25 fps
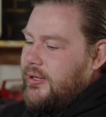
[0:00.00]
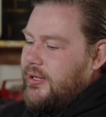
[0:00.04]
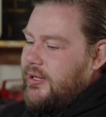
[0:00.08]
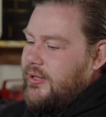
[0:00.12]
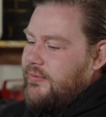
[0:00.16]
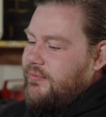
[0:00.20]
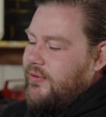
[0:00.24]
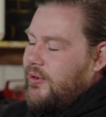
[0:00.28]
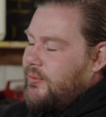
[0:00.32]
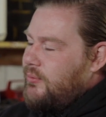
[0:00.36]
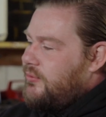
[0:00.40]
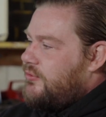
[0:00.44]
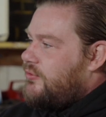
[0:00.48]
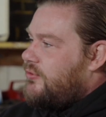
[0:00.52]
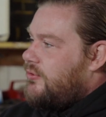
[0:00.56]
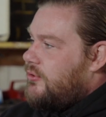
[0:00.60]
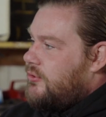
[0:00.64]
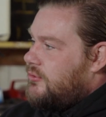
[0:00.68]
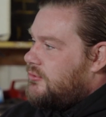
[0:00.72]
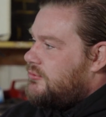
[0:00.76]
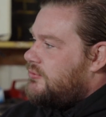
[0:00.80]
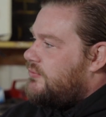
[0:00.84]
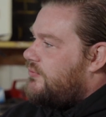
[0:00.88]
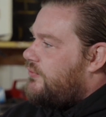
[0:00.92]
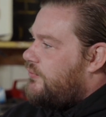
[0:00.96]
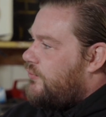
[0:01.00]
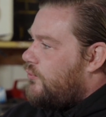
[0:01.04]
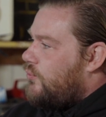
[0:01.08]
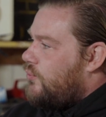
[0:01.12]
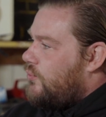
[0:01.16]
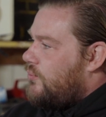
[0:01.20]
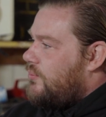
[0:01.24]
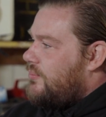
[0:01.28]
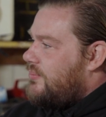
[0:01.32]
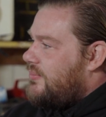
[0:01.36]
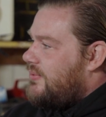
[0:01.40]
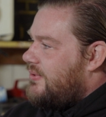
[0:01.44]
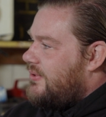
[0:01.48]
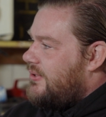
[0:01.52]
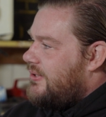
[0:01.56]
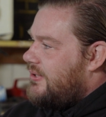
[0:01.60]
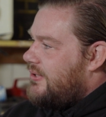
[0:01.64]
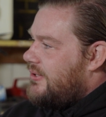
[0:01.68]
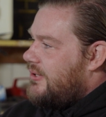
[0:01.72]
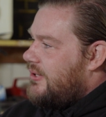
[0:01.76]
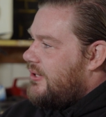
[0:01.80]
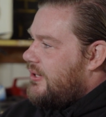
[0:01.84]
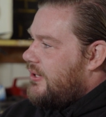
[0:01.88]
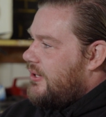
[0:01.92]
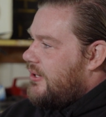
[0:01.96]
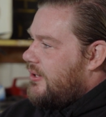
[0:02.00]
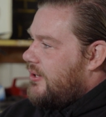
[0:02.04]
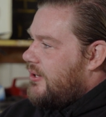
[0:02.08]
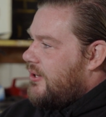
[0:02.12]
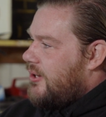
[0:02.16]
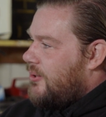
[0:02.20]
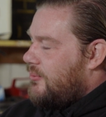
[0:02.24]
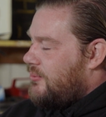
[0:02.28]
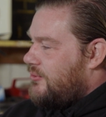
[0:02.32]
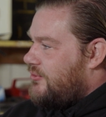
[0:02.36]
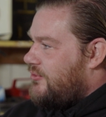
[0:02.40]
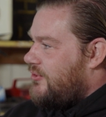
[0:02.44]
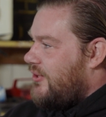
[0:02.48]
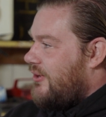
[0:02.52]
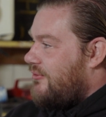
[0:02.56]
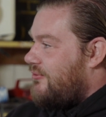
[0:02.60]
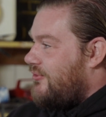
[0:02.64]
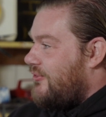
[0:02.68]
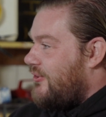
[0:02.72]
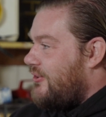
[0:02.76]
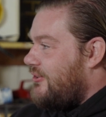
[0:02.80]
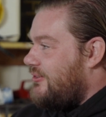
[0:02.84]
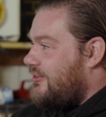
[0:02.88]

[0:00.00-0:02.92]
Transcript: if I wasn't on form, I would suffer.